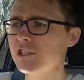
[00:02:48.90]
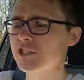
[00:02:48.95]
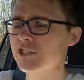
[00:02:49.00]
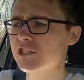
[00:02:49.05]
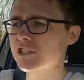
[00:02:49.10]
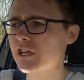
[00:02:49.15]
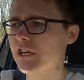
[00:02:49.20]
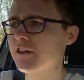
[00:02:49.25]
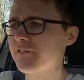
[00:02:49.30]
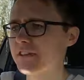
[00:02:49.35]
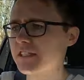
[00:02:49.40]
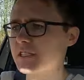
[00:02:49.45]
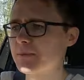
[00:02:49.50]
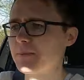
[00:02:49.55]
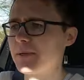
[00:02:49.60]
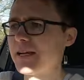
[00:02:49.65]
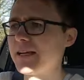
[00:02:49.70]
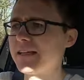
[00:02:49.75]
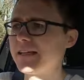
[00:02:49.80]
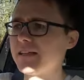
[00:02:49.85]
and just kind of
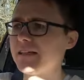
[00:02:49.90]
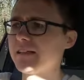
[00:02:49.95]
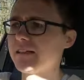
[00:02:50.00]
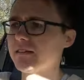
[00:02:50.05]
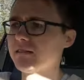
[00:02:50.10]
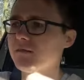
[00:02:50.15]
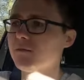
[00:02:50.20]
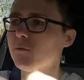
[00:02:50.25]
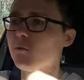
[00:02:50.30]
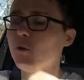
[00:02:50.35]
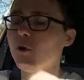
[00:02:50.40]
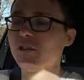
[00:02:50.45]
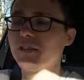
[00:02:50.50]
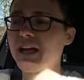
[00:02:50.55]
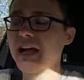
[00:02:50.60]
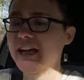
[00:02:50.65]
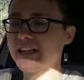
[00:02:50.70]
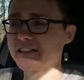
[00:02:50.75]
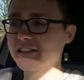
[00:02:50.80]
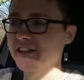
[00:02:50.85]
explaining what
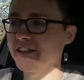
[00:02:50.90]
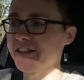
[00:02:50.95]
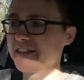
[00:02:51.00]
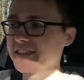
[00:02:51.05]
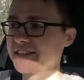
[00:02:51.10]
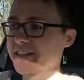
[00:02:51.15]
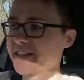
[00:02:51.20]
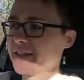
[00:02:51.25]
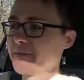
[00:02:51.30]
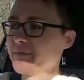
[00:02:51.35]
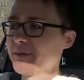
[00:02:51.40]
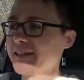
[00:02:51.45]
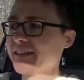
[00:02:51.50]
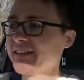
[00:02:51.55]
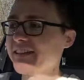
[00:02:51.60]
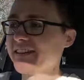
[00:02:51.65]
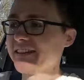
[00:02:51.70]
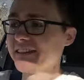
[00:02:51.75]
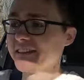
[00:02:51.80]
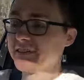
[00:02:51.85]
that tyre is going to be
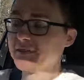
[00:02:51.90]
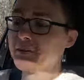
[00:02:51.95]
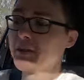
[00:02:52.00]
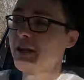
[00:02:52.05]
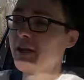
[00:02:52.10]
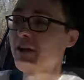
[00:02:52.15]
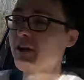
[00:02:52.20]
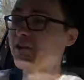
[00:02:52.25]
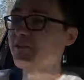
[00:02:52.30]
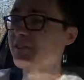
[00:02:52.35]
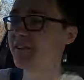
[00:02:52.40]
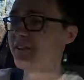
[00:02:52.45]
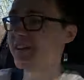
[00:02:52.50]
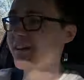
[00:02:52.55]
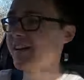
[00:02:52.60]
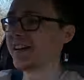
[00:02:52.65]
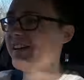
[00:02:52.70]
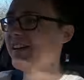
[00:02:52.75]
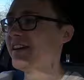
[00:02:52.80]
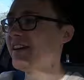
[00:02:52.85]
like as well over
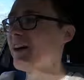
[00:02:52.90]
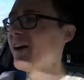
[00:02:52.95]
the